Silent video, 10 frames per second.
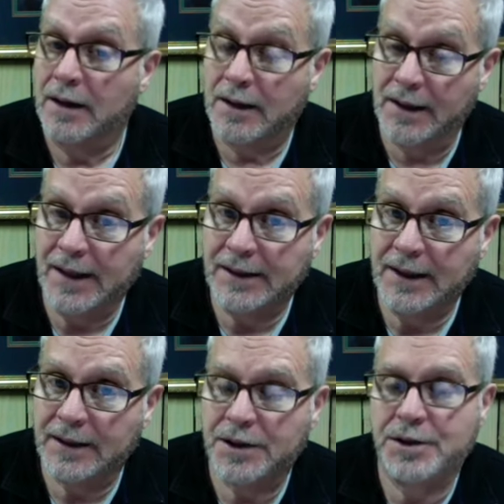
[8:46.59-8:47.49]
connecting
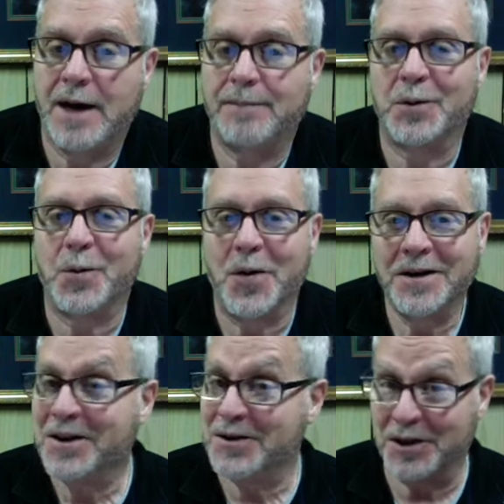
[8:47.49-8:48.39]
it to chapter
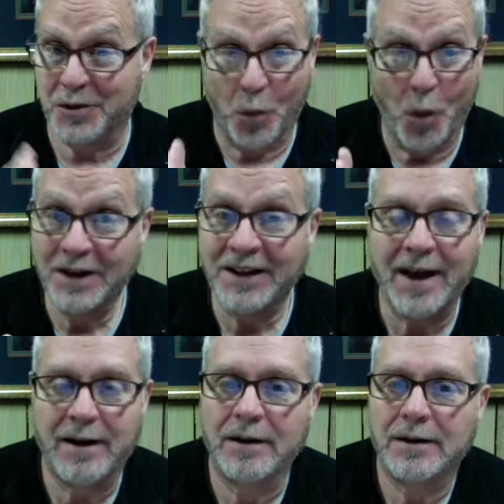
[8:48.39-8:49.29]
1, because it's one
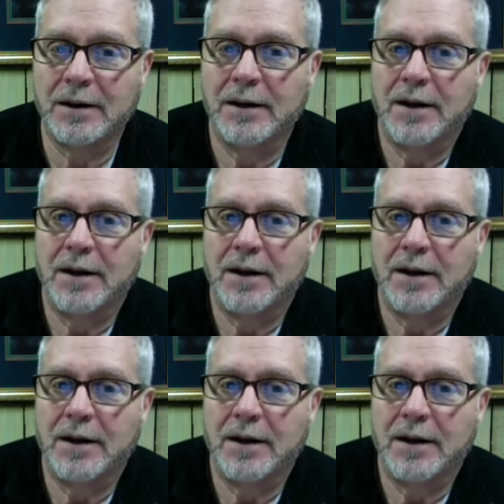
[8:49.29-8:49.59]
letter